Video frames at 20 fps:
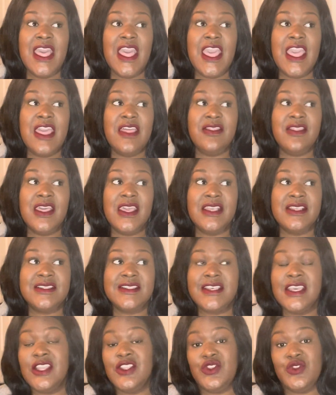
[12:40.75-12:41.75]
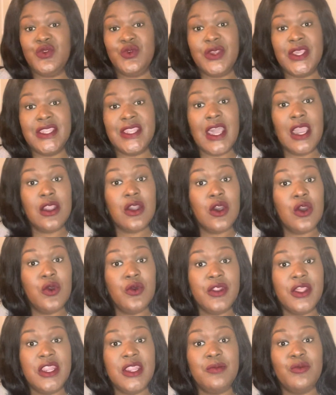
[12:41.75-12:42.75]
and they said you cannot
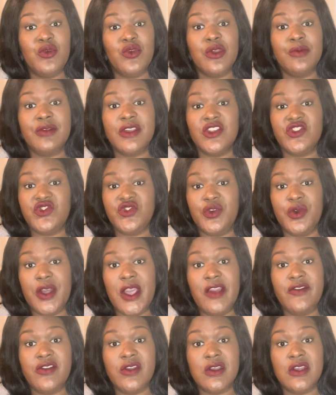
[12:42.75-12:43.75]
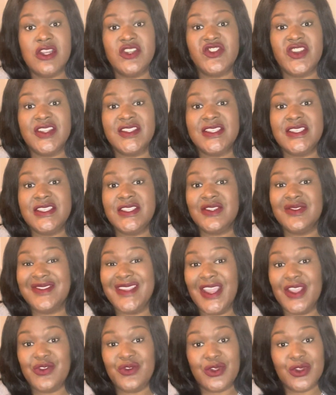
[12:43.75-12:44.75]
code anymore because you don't have your RHIT, so
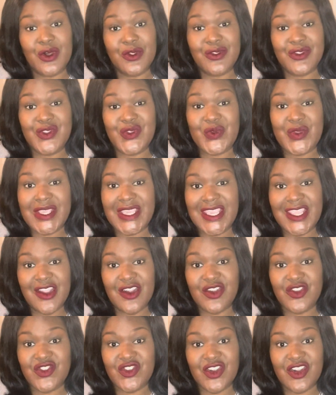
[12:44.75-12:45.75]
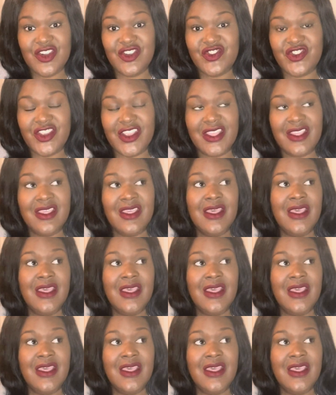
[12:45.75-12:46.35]
now you can only do ER charging.